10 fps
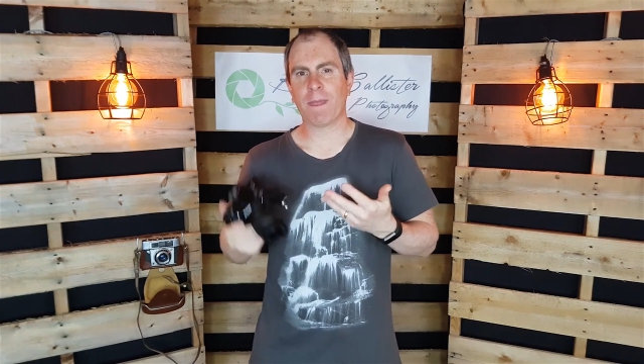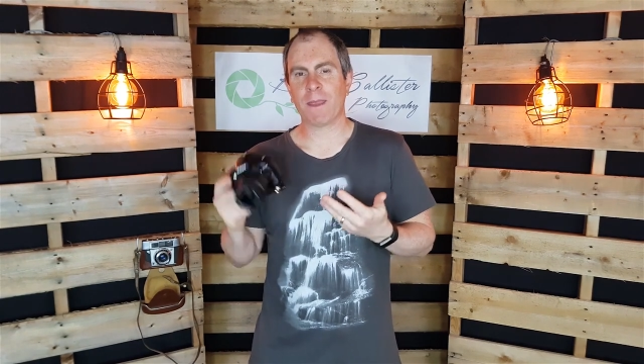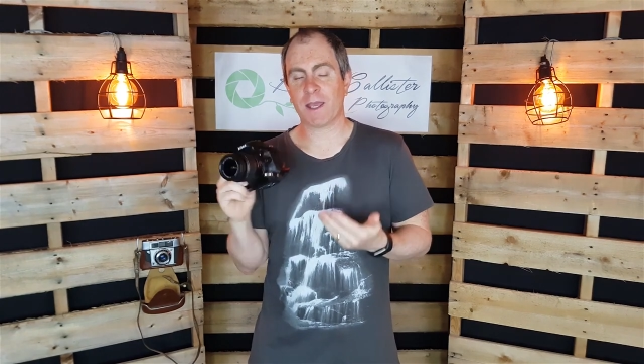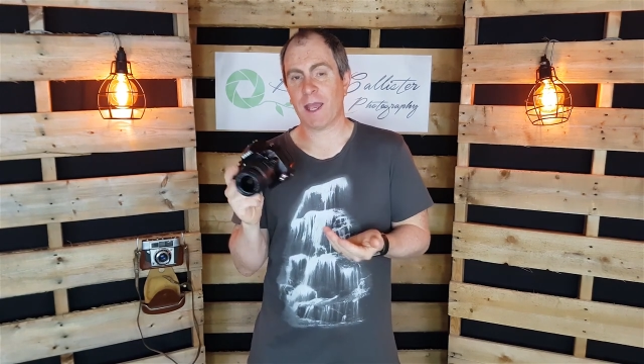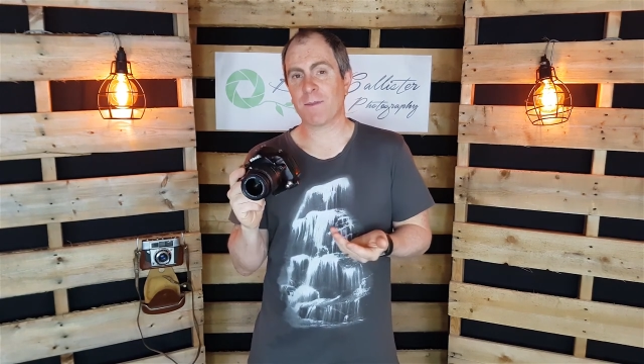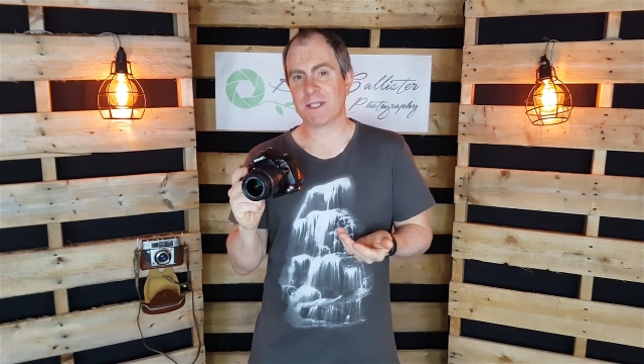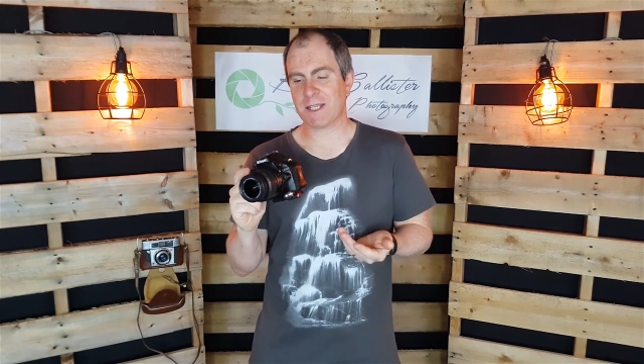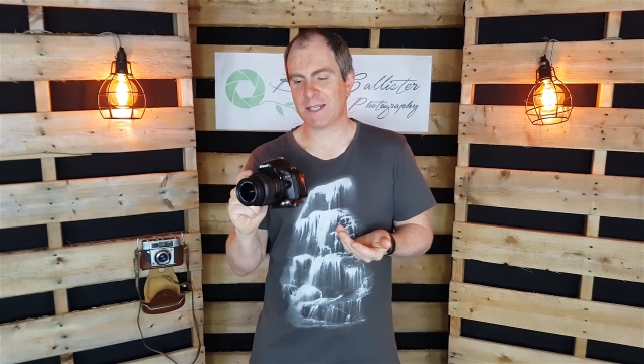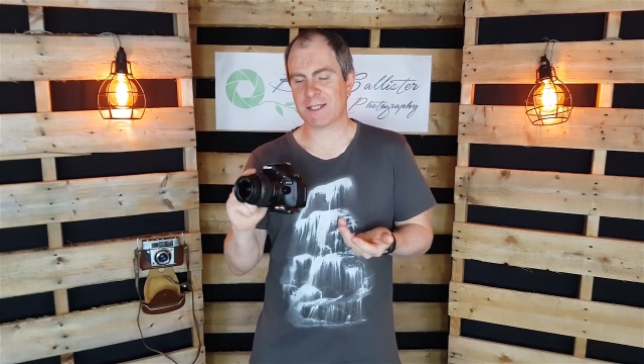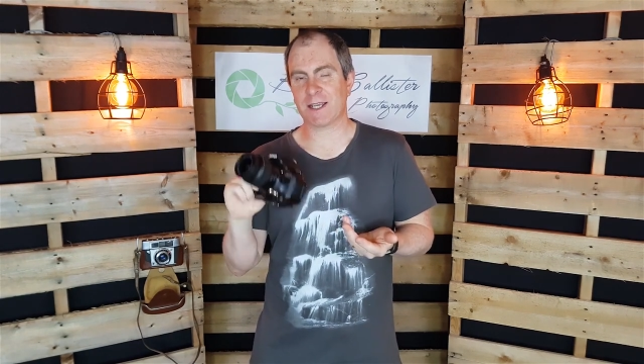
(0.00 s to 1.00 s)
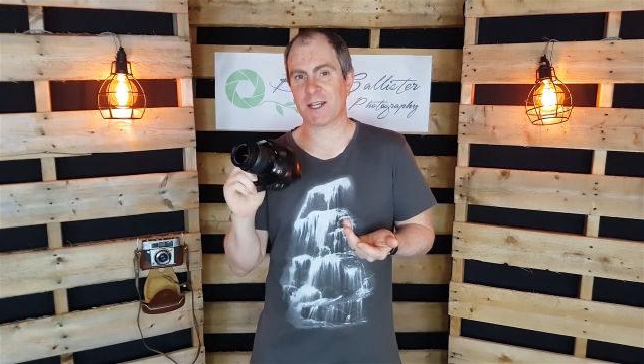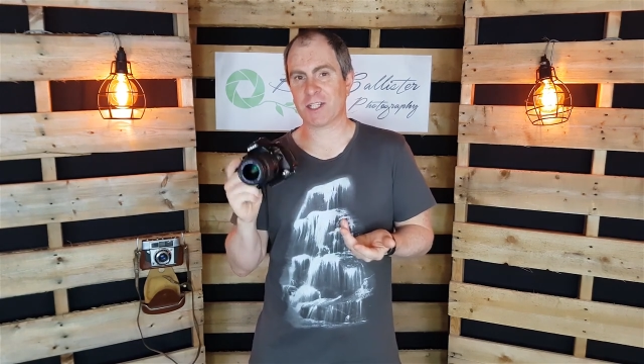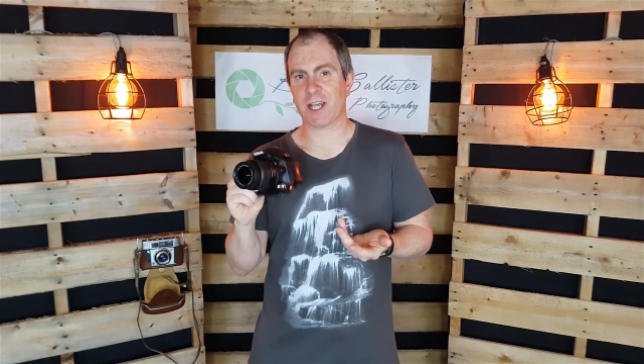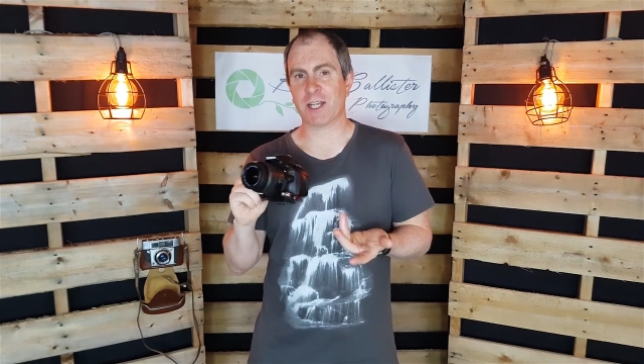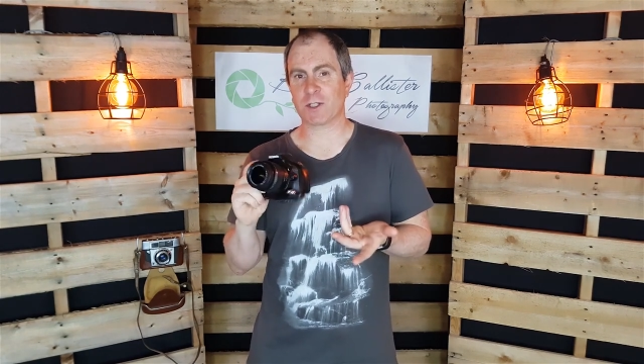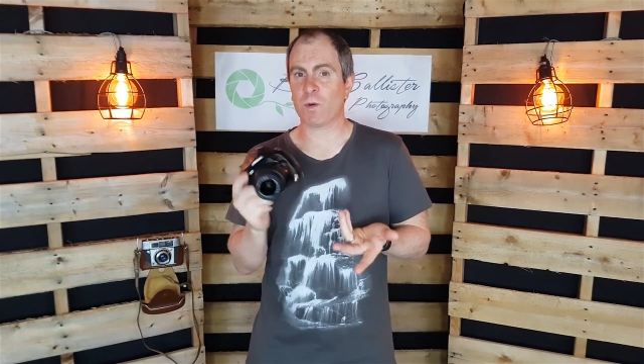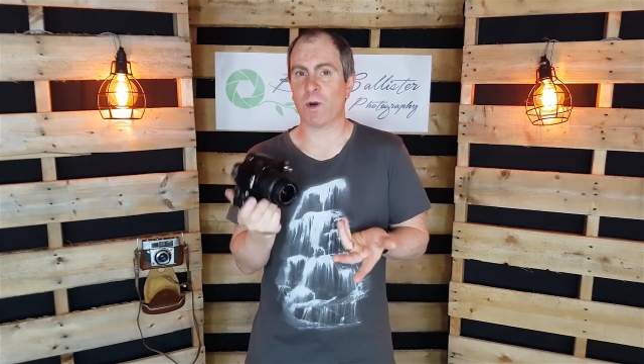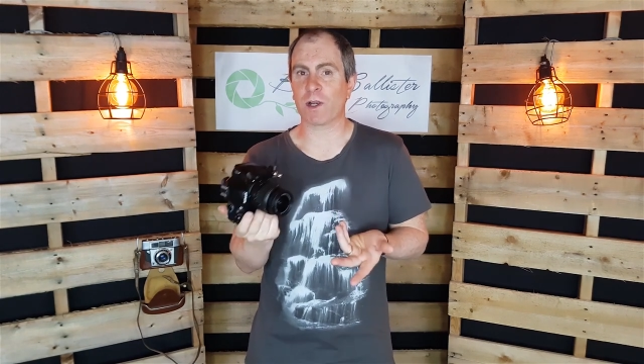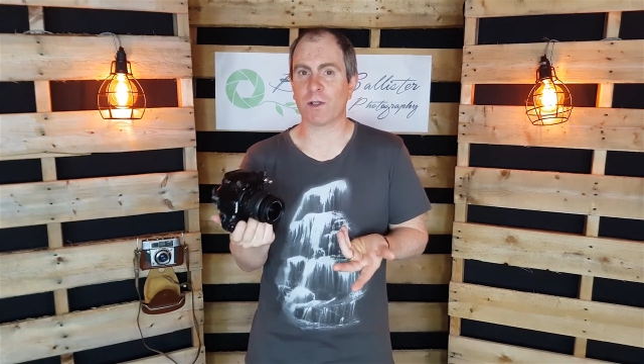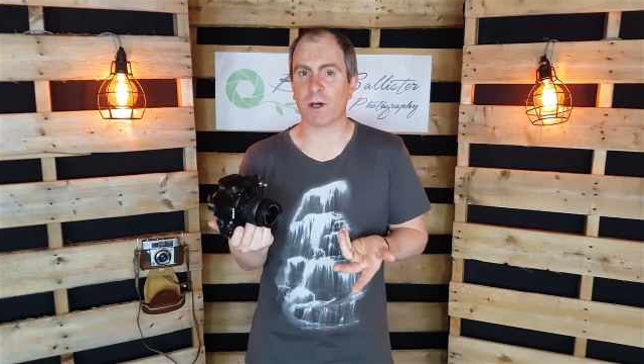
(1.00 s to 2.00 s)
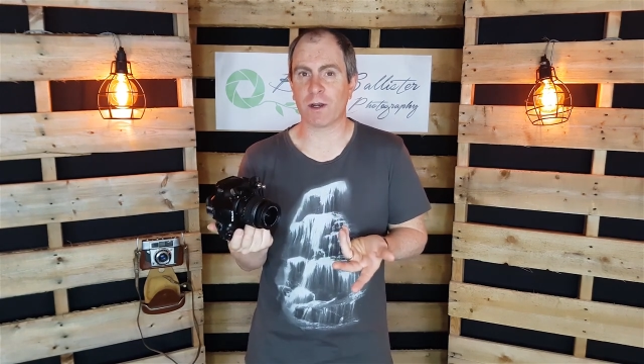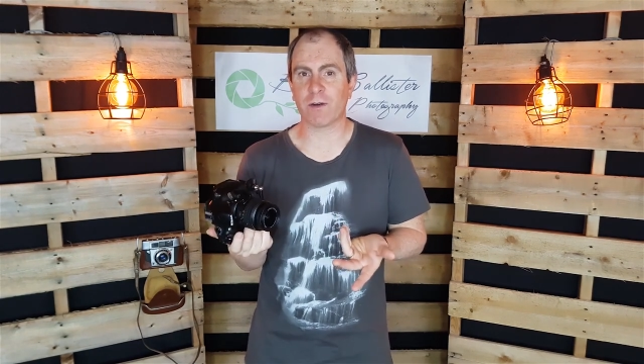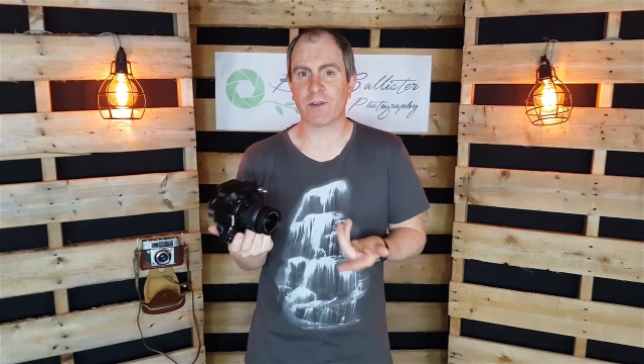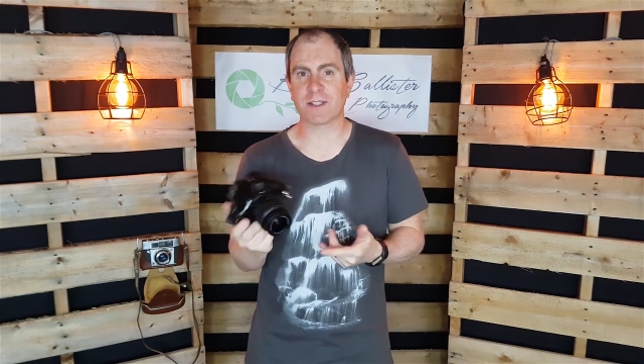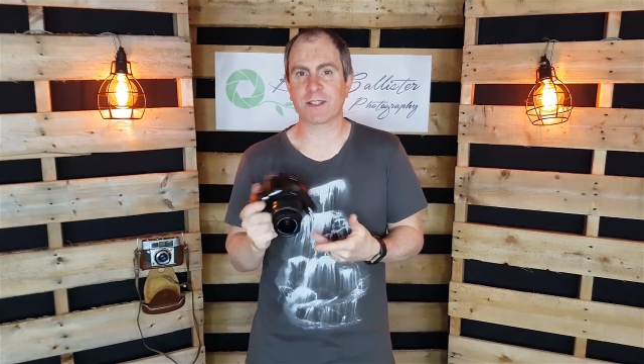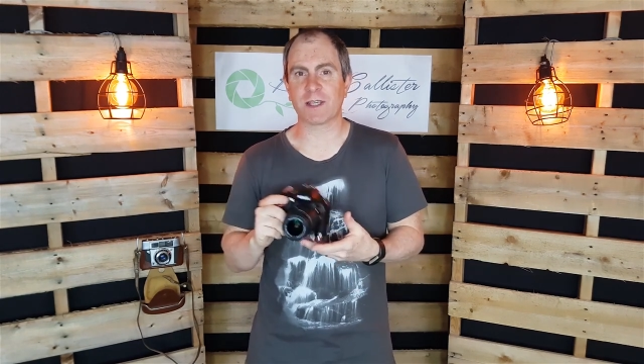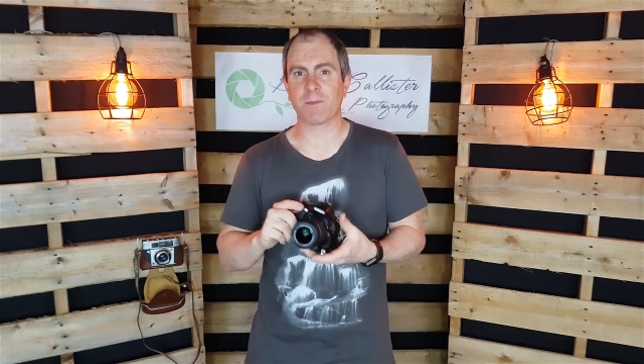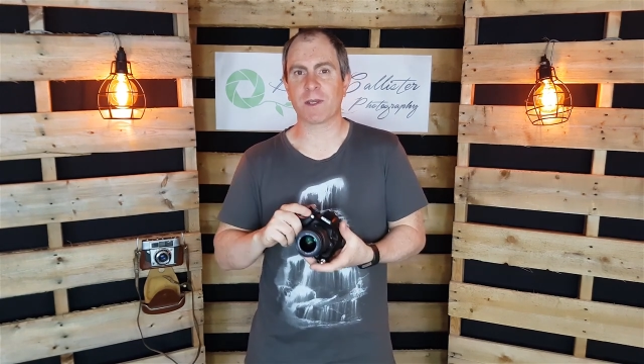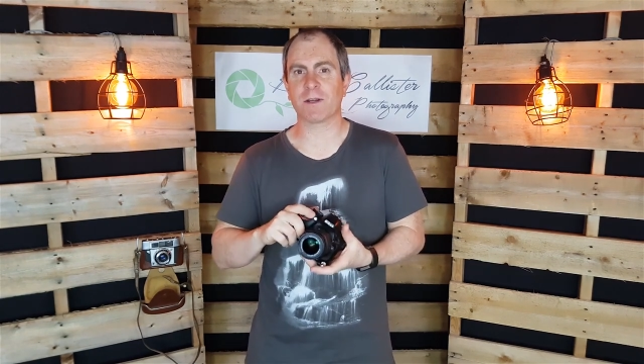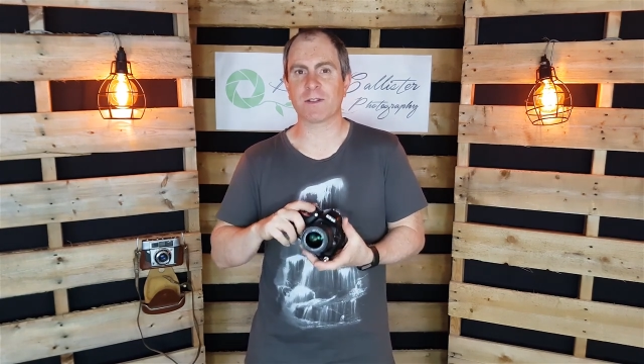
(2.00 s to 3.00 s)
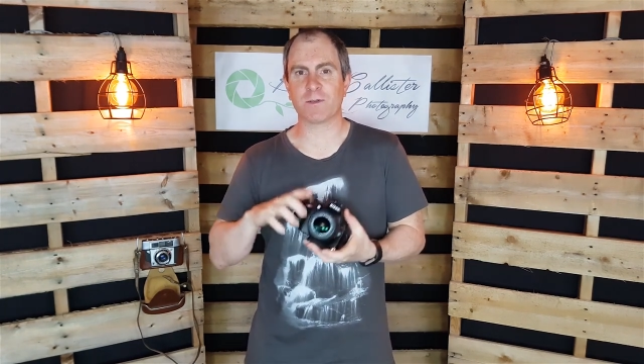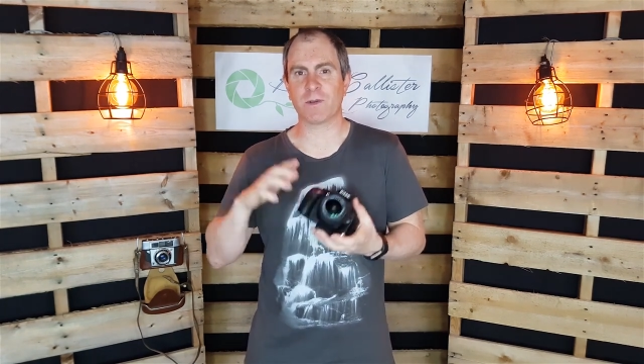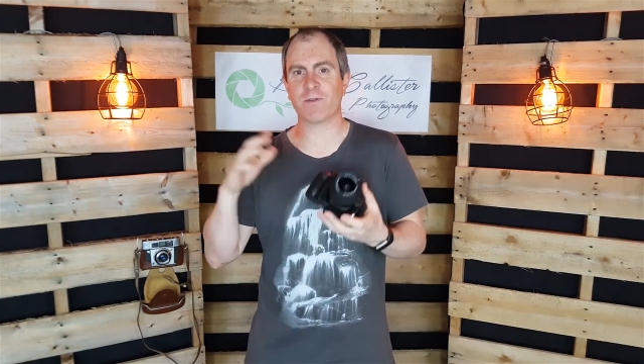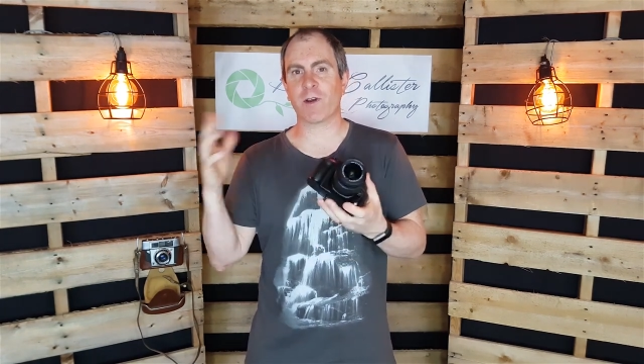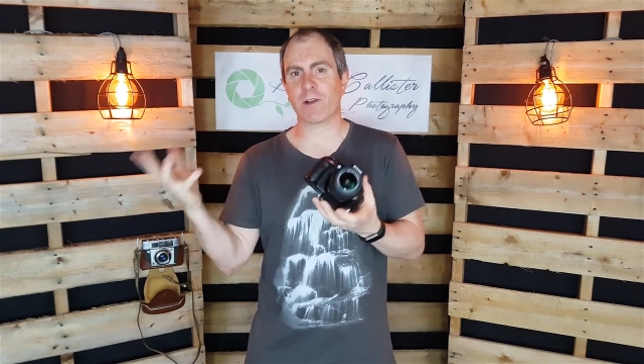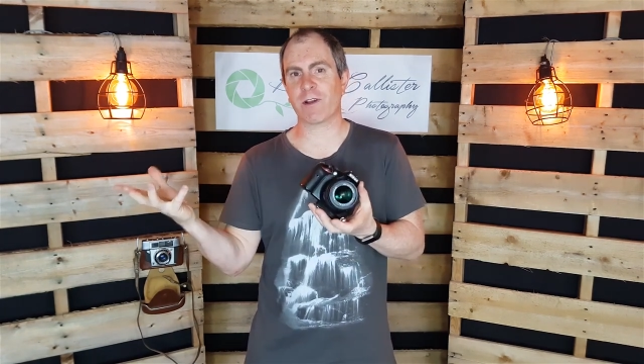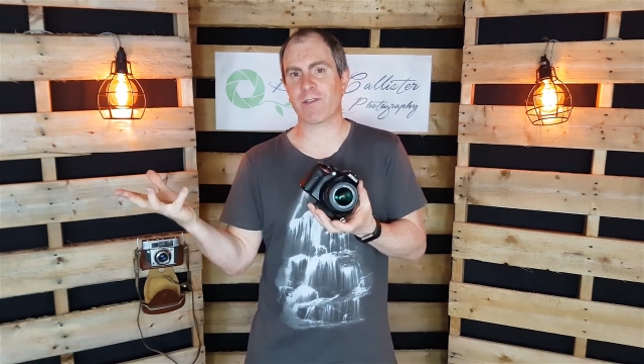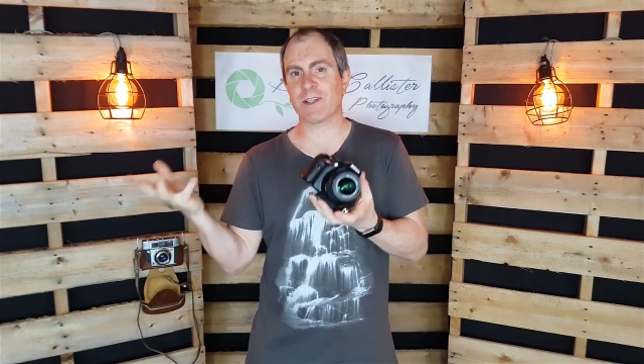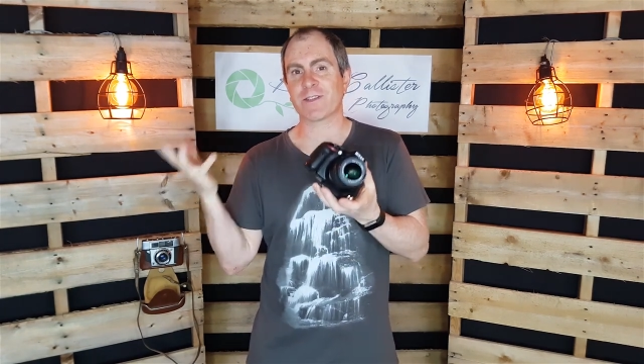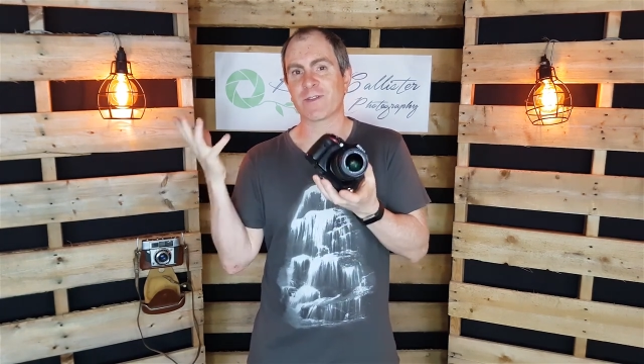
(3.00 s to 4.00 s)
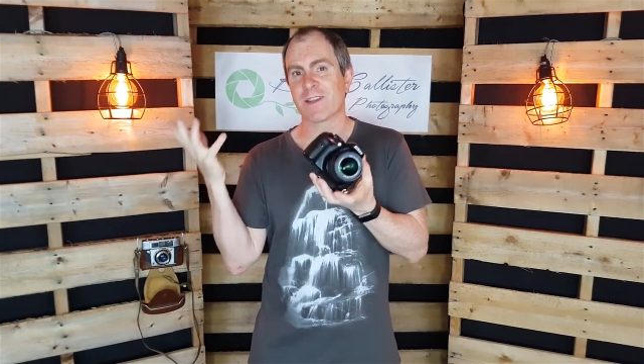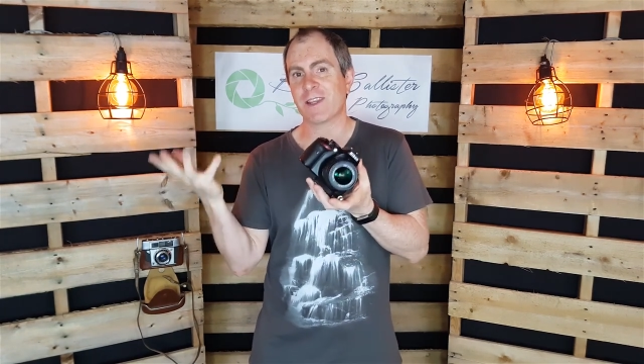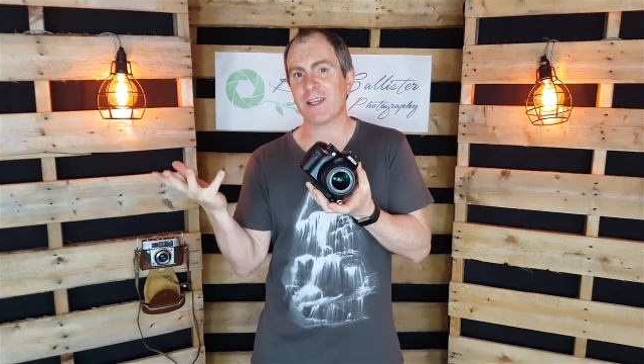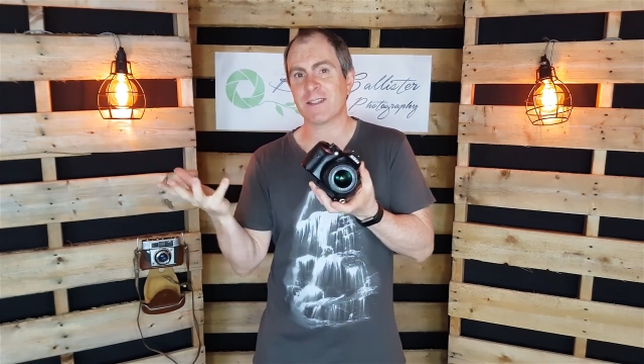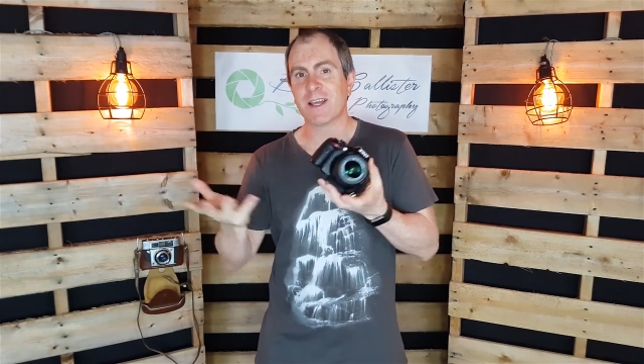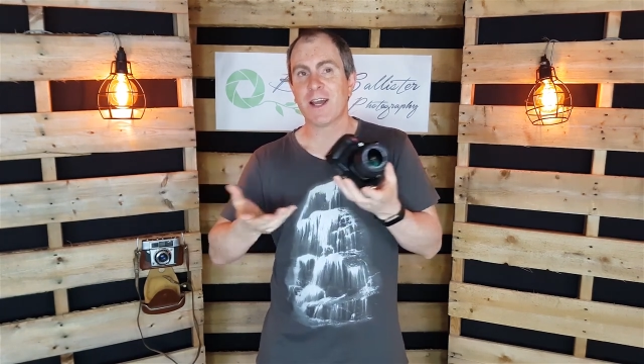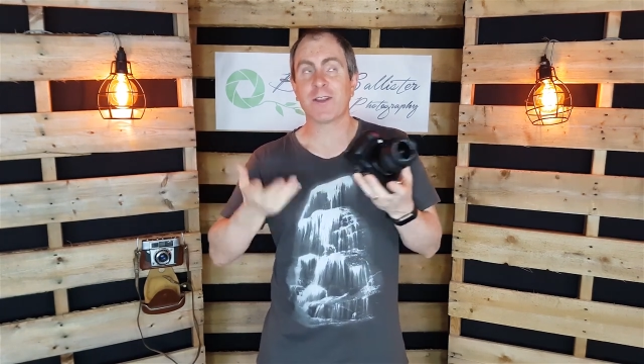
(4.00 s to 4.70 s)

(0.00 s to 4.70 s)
your camera settings are going to change quite a lot, obviously, because you're photographing different things,